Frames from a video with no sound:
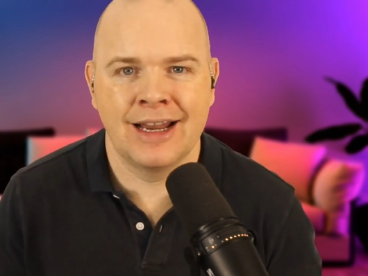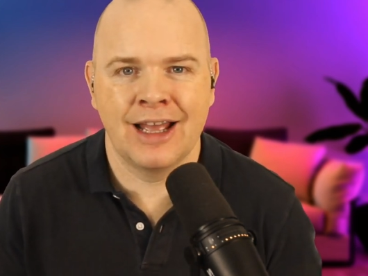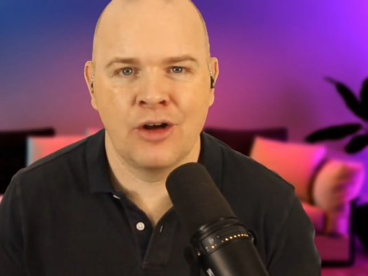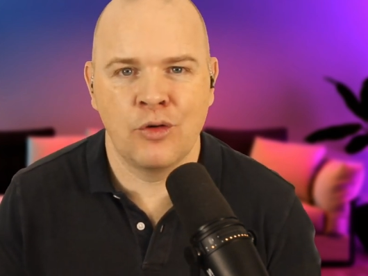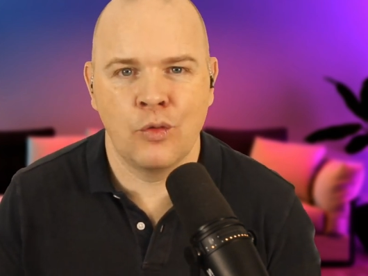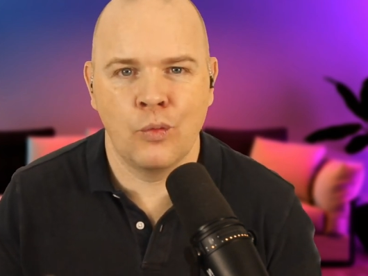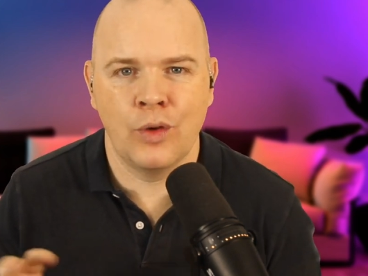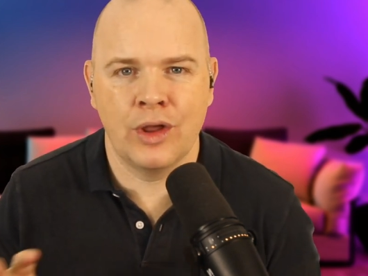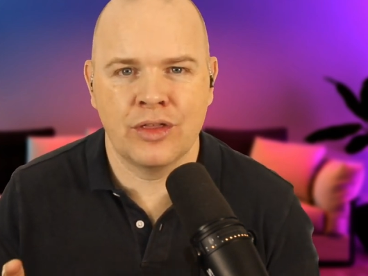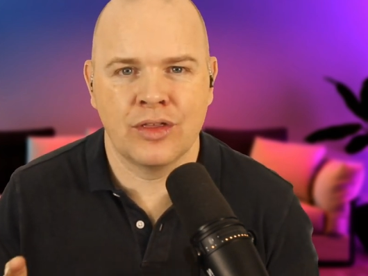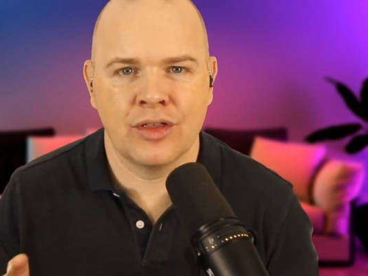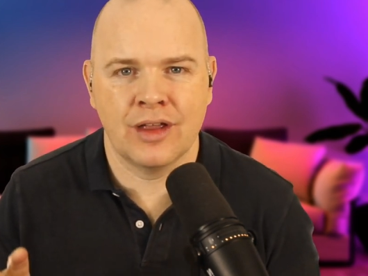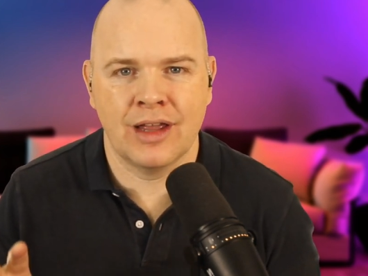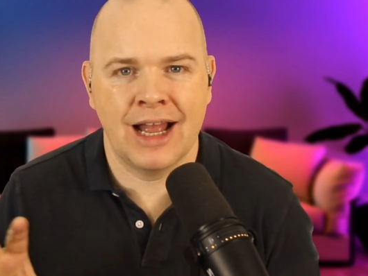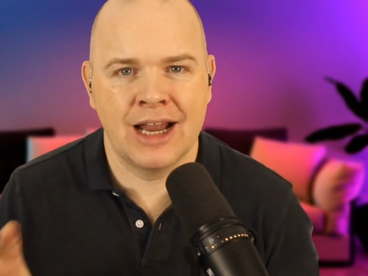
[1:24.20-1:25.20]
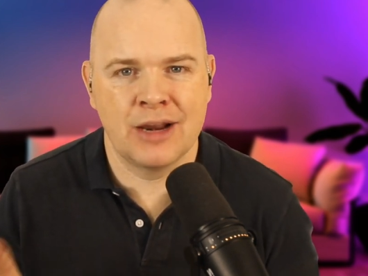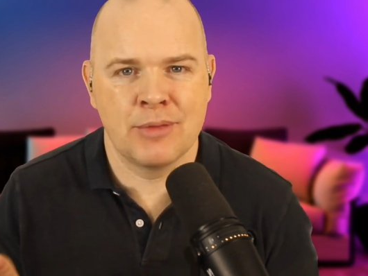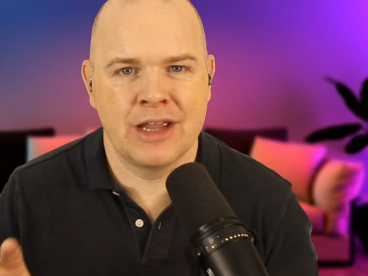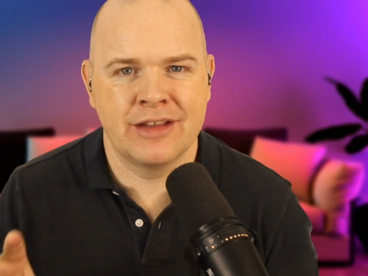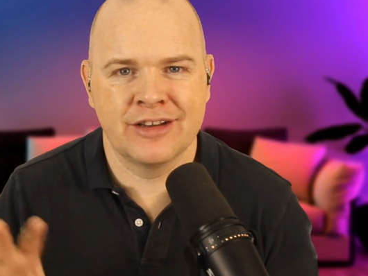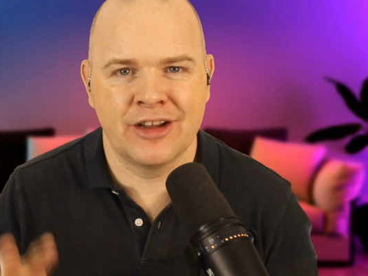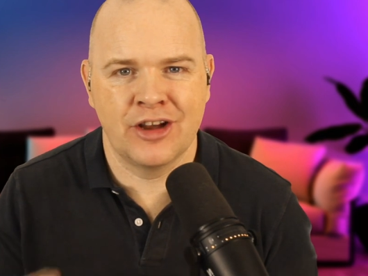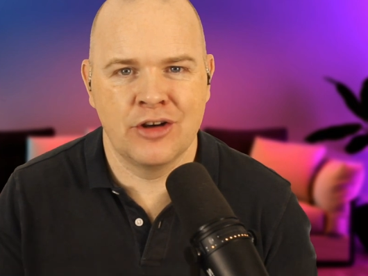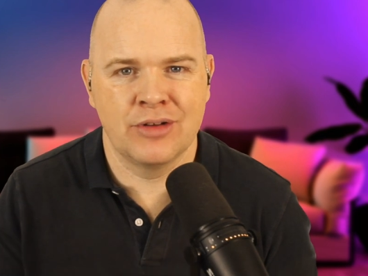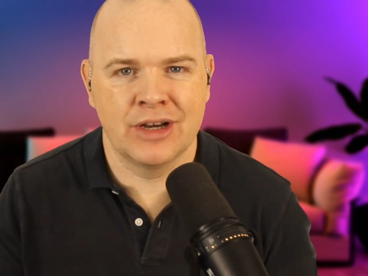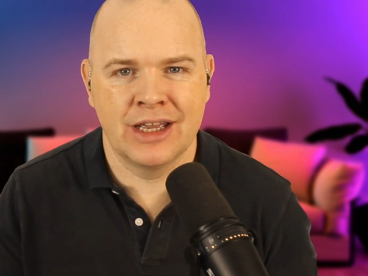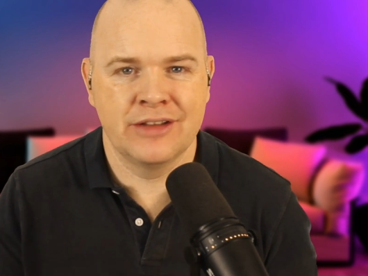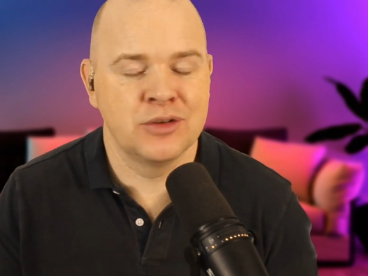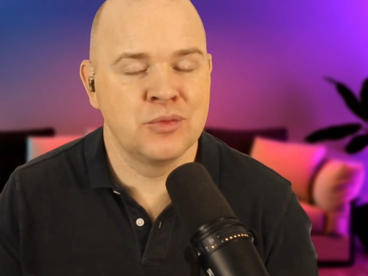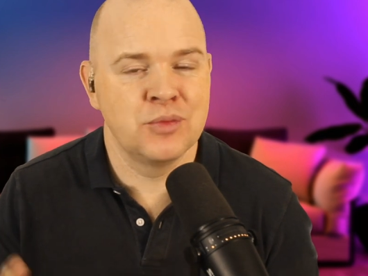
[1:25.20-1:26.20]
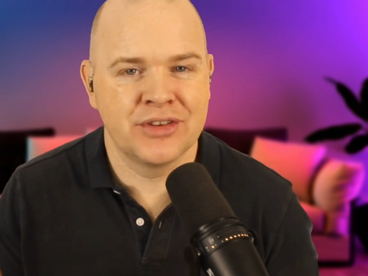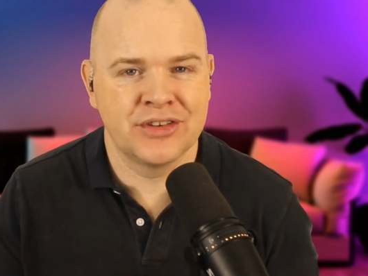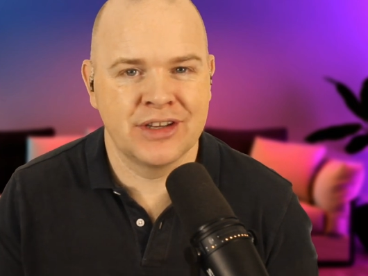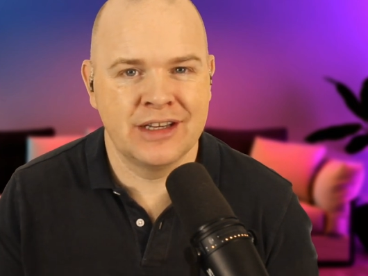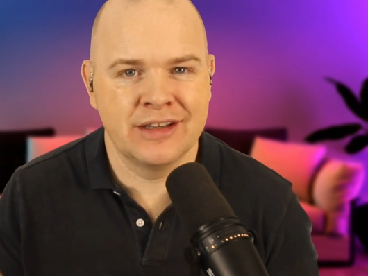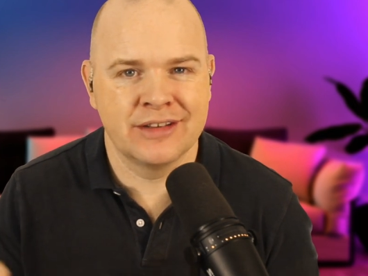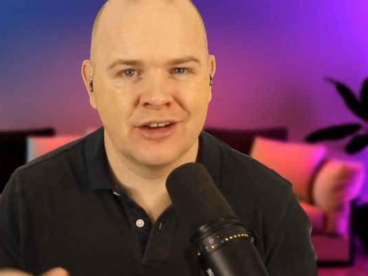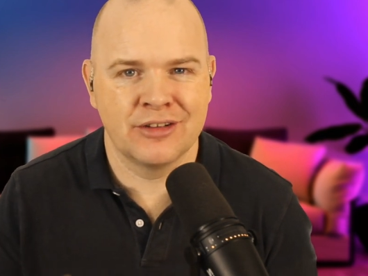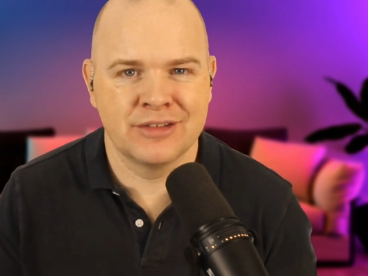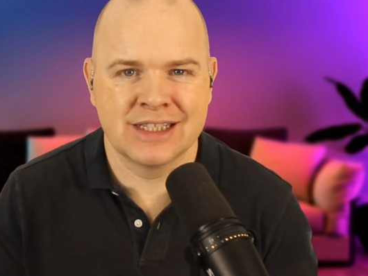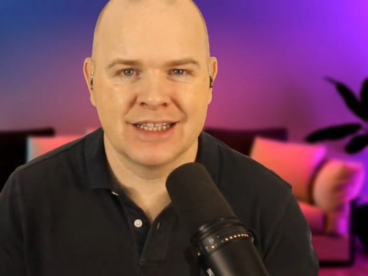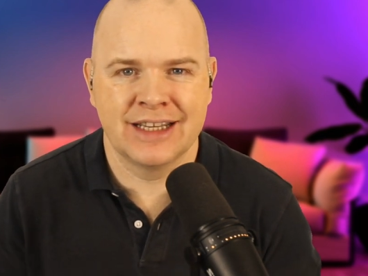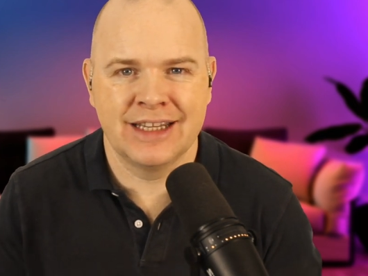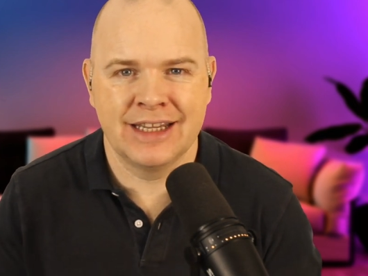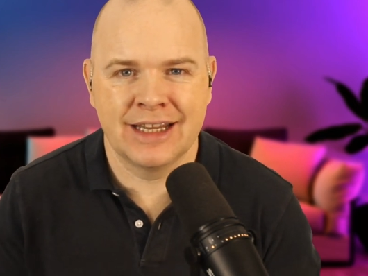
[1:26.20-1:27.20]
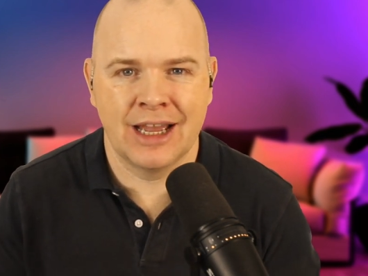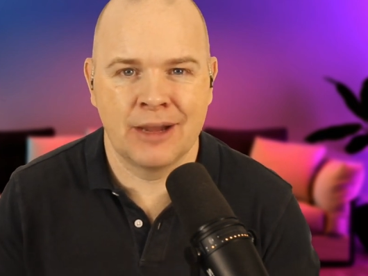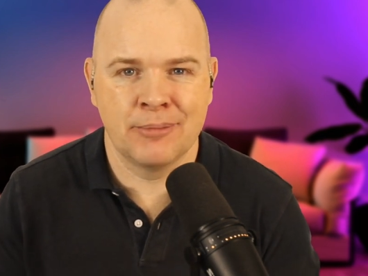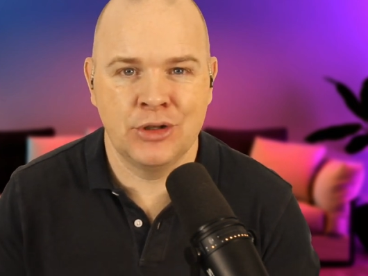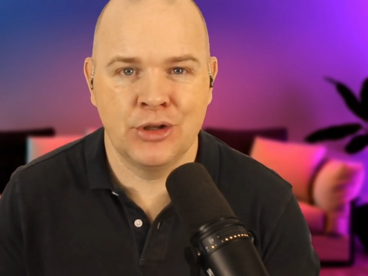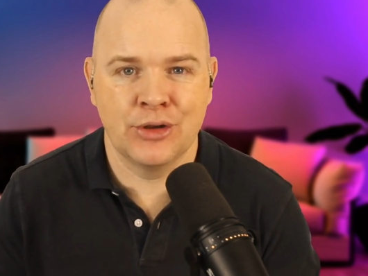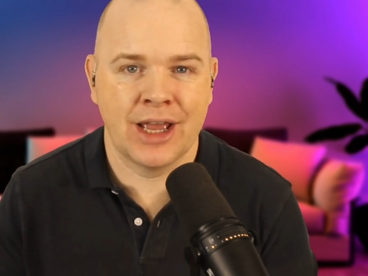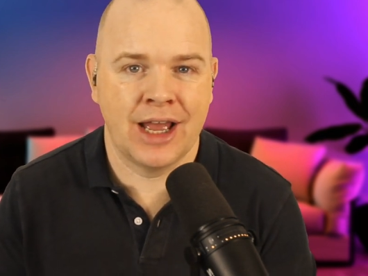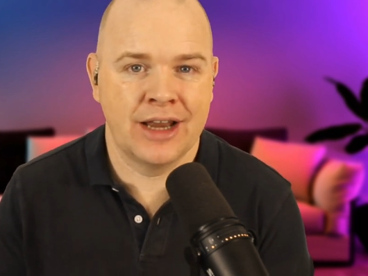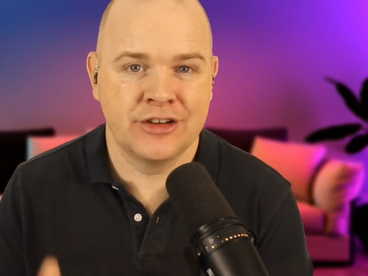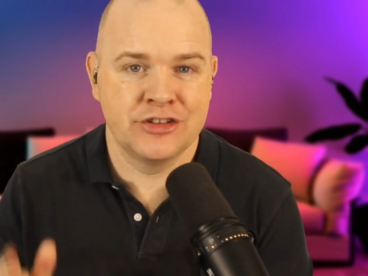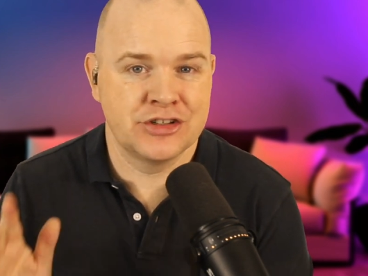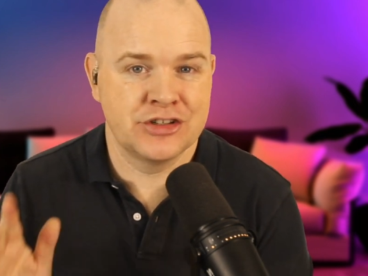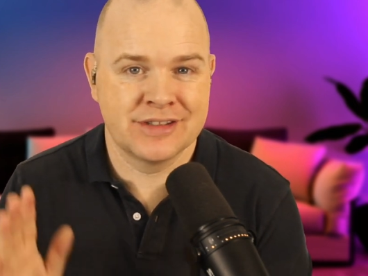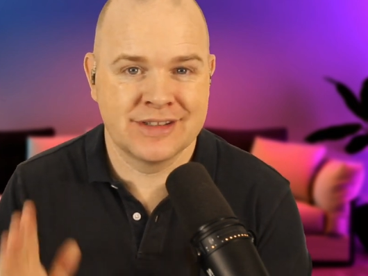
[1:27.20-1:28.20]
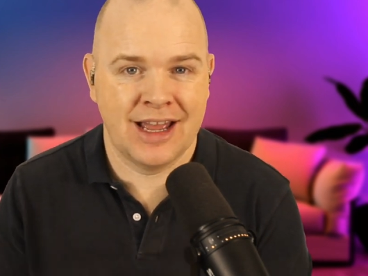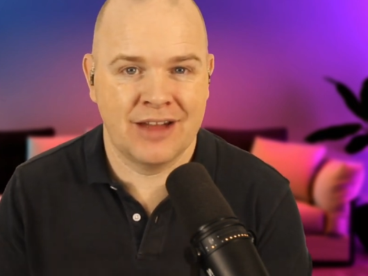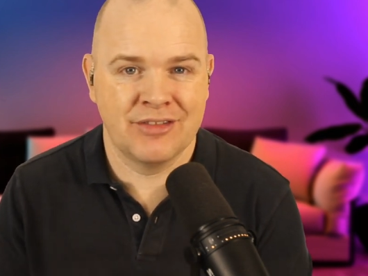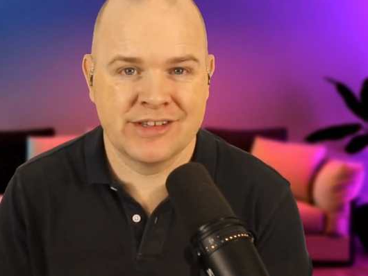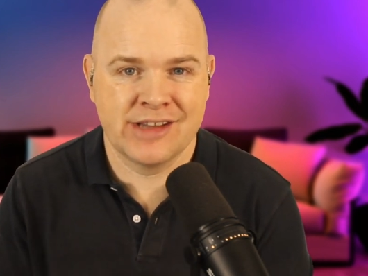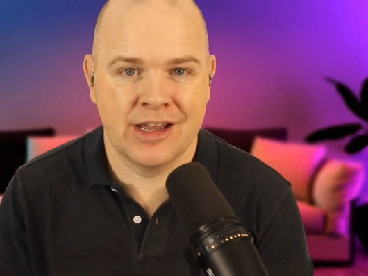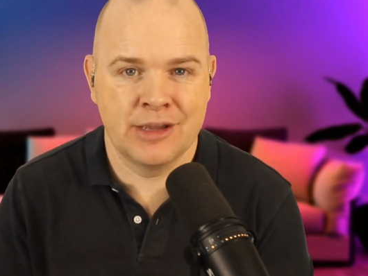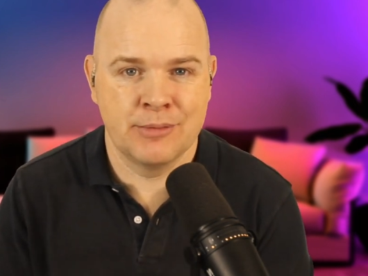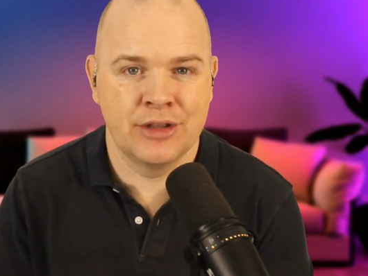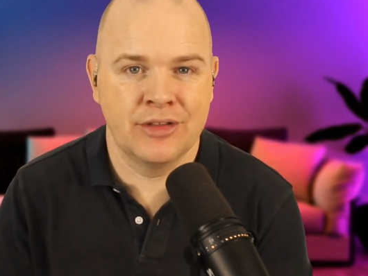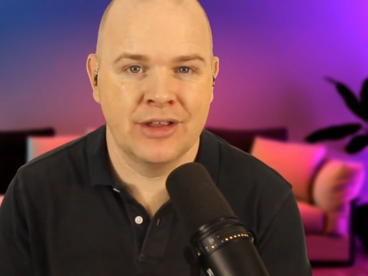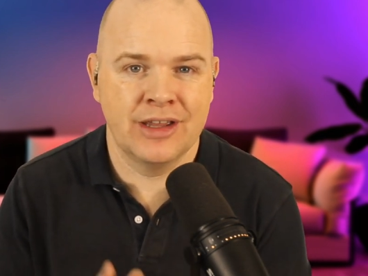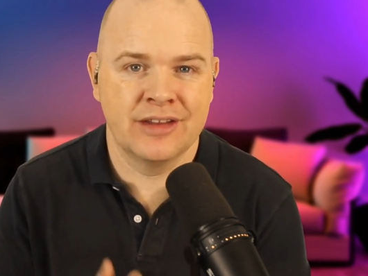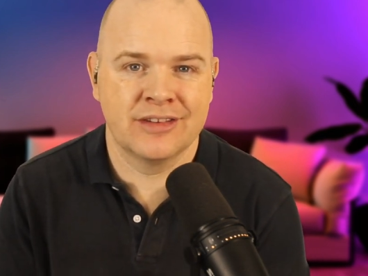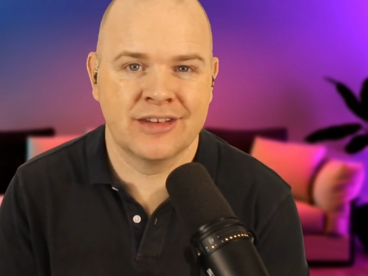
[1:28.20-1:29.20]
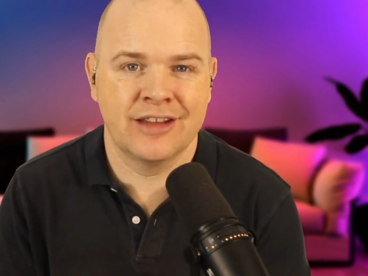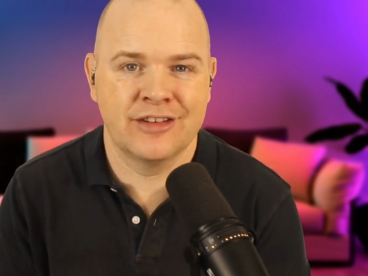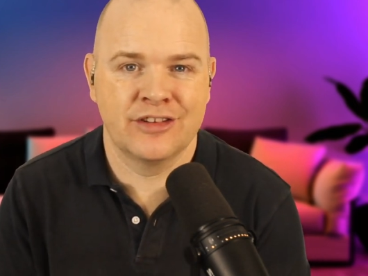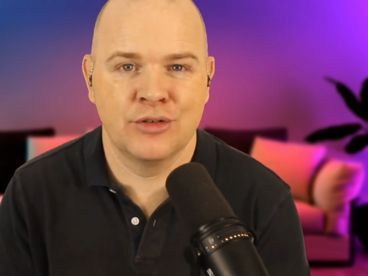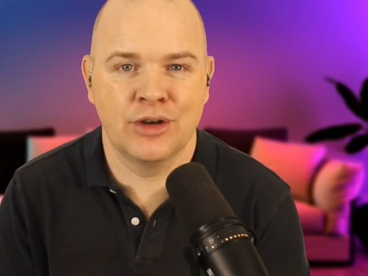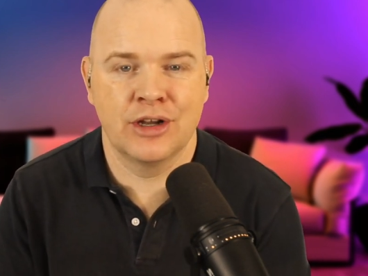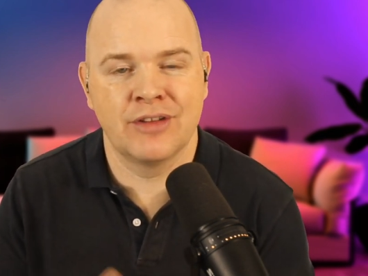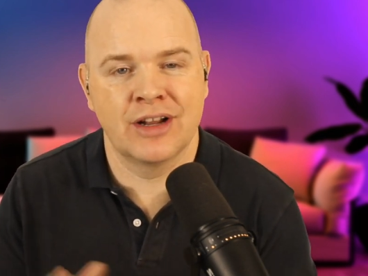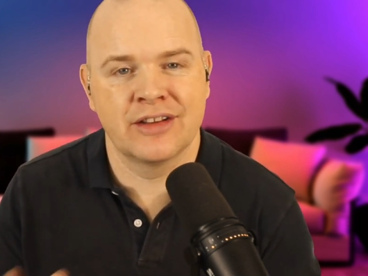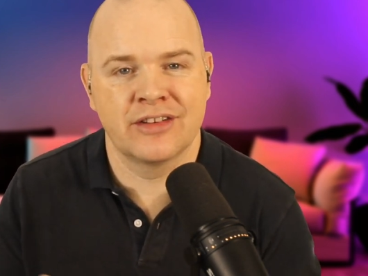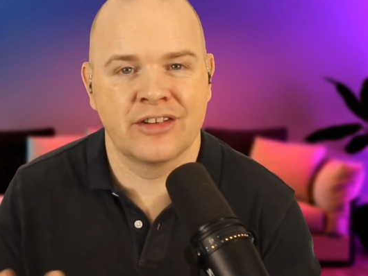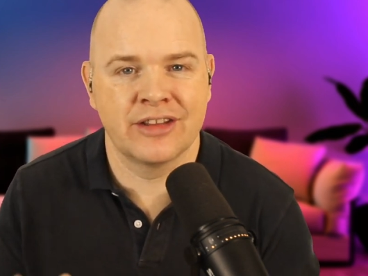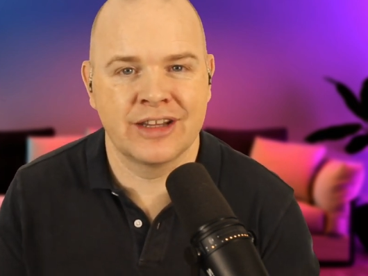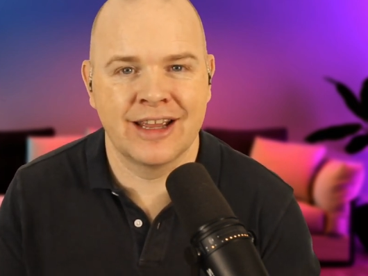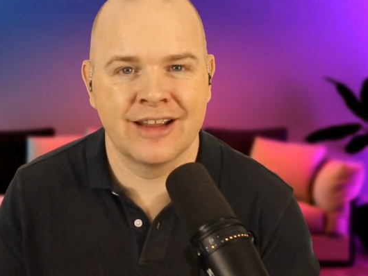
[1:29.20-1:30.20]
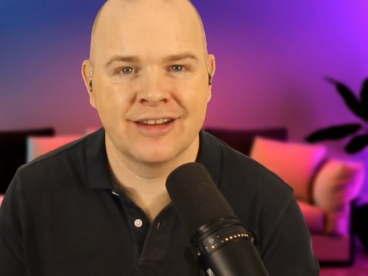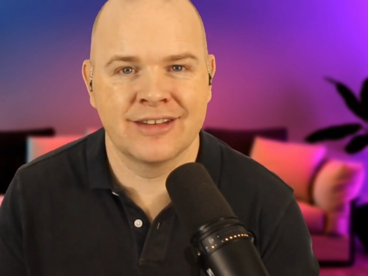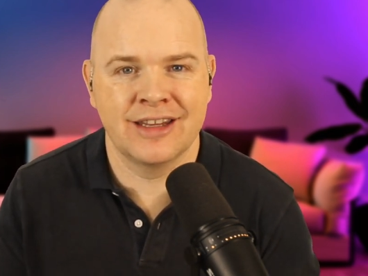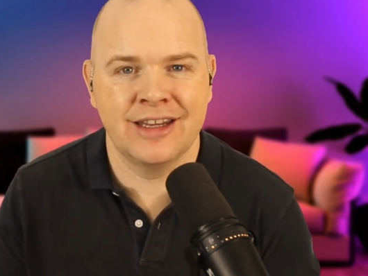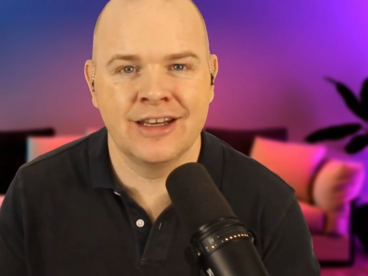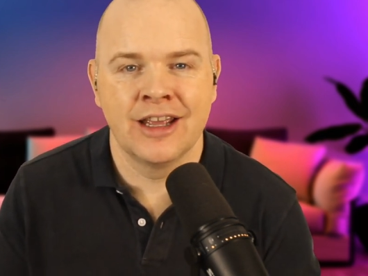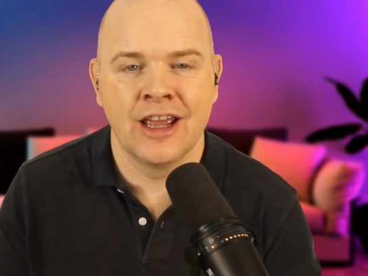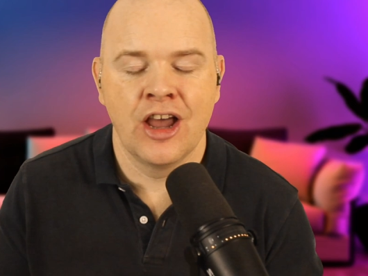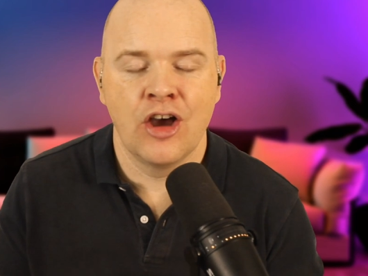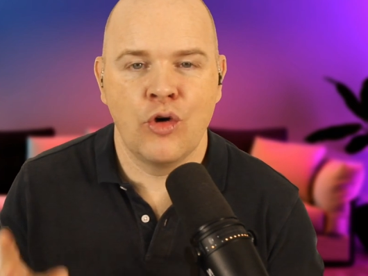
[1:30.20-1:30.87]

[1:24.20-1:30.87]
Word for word: now with animated overlays and with scenes, obviously in Ecamm, you can just have a timer that is set to advance to the next scene,